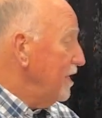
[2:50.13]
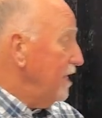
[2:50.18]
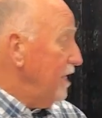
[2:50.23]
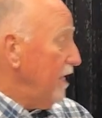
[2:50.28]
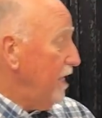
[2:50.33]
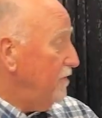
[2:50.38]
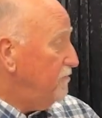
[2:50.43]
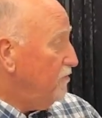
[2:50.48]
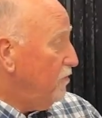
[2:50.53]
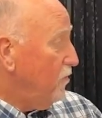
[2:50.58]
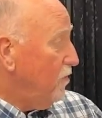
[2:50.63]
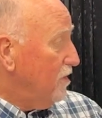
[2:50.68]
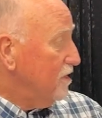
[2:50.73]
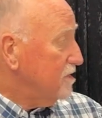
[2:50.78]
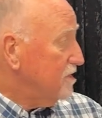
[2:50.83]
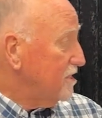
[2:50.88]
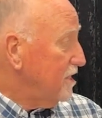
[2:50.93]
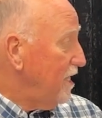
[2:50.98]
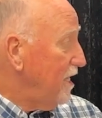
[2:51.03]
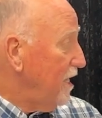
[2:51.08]
if you want to
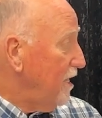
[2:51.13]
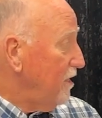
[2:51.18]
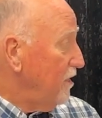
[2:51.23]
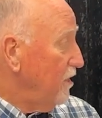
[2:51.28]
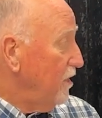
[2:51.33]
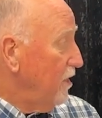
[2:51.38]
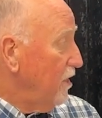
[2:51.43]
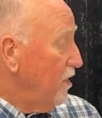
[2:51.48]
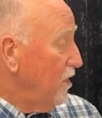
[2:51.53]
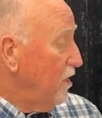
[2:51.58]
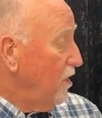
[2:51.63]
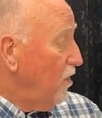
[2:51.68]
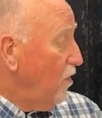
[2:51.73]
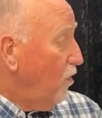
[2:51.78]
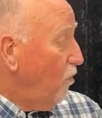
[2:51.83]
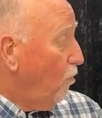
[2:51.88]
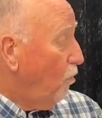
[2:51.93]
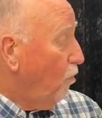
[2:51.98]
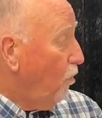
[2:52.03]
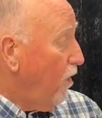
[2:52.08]
say
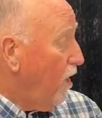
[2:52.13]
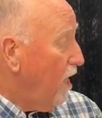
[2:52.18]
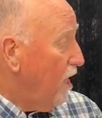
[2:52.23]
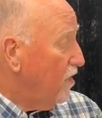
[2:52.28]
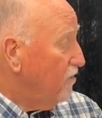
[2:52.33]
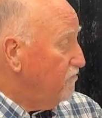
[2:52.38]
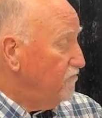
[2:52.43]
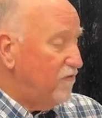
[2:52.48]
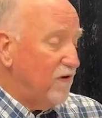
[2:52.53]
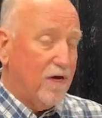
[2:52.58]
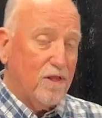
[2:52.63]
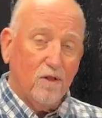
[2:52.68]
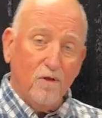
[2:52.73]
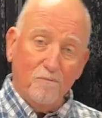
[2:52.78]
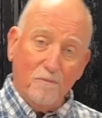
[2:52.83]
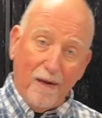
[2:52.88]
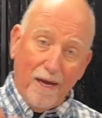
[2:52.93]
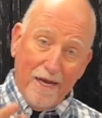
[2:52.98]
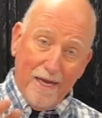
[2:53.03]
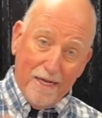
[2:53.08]
one followed
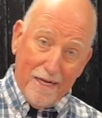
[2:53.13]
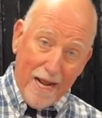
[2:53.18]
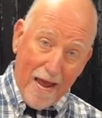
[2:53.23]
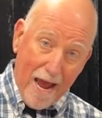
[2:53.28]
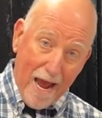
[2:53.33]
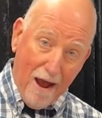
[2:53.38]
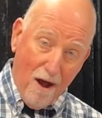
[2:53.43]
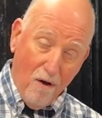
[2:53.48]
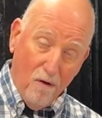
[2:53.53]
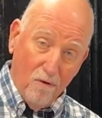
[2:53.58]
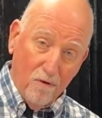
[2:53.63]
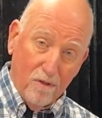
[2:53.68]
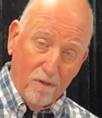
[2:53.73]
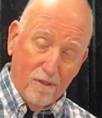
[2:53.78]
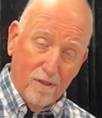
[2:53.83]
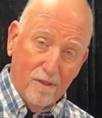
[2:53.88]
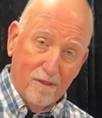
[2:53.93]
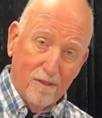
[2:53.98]
by a noun,